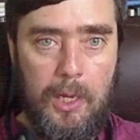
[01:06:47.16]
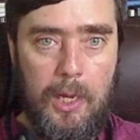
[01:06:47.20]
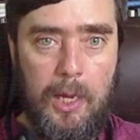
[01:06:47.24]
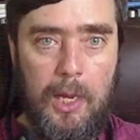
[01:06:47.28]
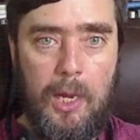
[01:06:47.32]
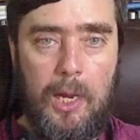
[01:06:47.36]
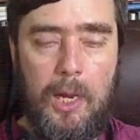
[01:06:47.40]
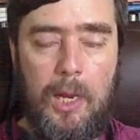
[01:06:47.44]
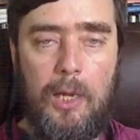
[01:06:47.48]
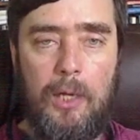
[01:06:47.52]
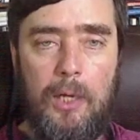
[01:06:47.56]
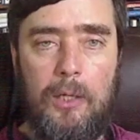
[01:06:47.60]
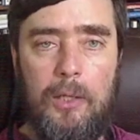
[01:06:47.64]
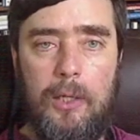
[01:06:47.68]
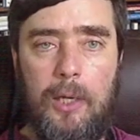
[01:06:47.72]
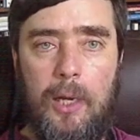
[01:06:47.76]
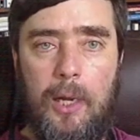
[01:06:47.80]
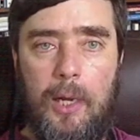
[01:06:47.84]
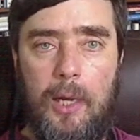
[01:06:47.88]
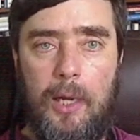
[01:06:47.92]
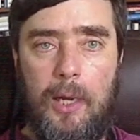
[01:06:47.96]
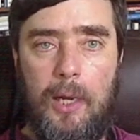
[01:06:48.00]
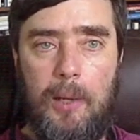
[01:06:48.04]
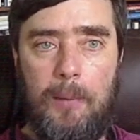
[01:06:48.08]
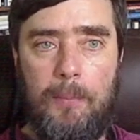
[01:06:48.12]
And
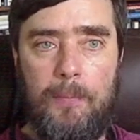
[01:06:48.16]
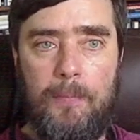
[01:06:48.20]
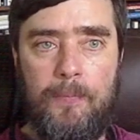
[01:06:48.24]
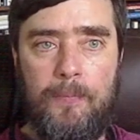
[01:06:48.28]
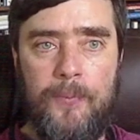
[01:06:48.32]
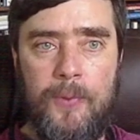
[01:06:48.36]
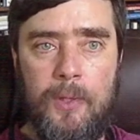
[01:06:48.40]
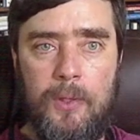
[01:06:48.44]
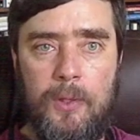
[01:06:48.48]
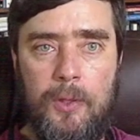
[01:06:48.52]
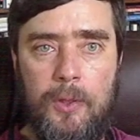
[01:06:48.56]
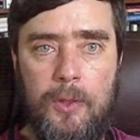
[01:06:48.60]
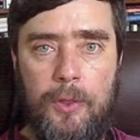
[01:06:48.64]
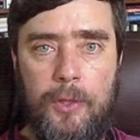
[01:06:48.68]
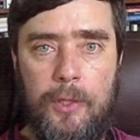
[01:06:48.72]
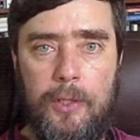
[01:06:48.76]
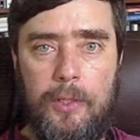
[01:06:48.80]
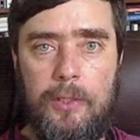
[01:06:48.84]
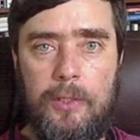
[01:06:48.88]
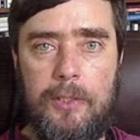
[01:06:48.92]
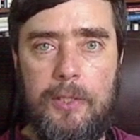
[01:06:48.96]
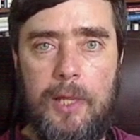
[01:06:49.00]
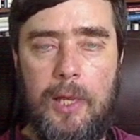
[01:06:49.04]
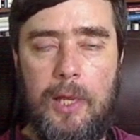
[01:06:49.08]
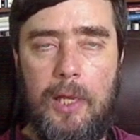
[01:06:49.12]
um,
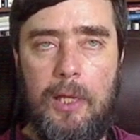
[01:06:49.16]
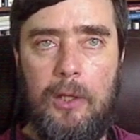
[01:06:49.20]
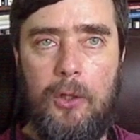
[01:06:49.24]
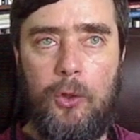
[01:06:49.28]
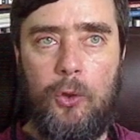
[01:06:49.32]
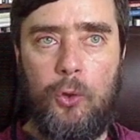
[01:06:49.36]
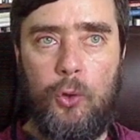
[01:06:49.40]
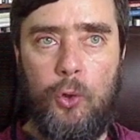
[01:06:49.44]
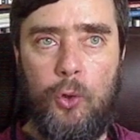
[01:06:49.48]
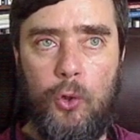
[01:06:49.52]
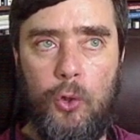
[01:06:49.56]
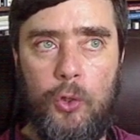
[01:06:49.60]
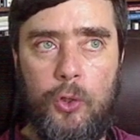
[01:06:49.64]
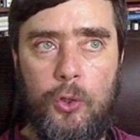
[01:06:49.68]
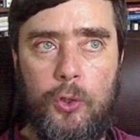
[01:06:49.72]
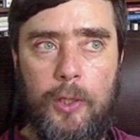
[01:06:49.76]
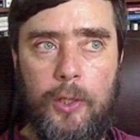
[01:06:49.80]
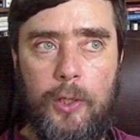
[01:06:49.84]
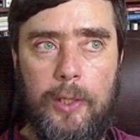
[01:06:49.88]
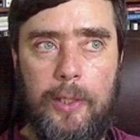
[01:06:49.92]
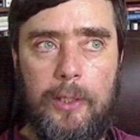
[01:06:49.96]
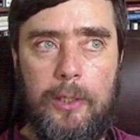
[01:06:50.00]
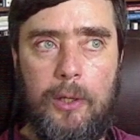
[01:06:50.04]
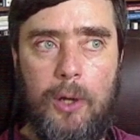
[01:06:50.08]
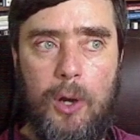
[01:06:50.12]
things that look
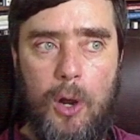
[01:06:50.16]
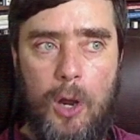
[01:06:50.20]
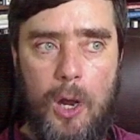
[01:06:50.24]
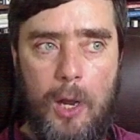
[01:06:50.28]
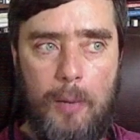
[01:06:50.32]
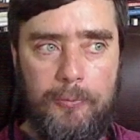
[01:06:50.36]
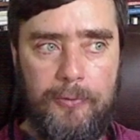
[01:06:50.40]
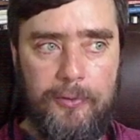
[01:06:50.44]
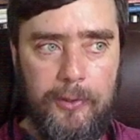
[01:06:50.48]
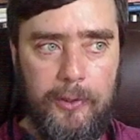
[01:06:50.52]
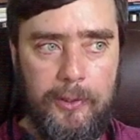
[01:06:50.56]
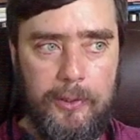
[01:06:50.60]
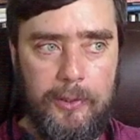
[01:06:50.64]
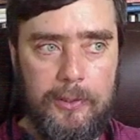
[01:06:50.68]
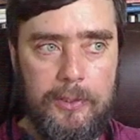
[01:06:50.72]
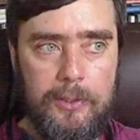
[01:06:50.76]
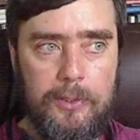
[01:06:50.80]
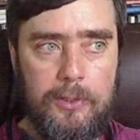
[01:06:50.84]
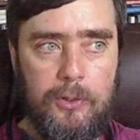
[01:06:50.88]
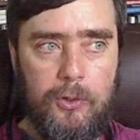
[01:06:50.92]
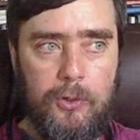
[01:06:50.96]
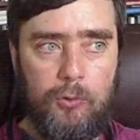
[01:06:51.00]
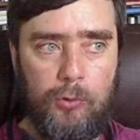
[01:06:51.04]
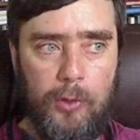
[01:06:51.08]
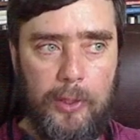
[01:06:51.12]
like
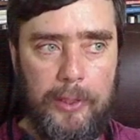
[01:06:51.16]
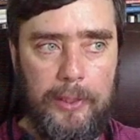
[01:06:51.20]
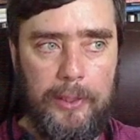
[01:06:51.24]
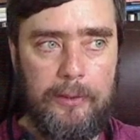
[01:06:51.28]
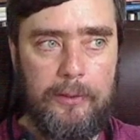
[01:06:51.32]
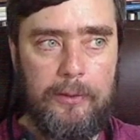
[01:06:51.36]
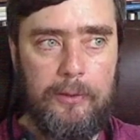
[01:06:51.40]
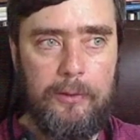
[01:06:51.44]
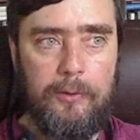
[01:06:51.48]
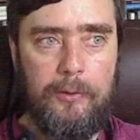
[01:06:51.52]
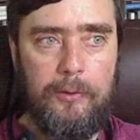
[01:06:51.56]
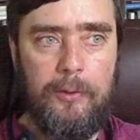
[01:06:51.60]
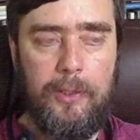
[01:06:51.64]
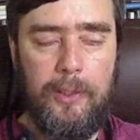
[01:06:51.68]
obvious great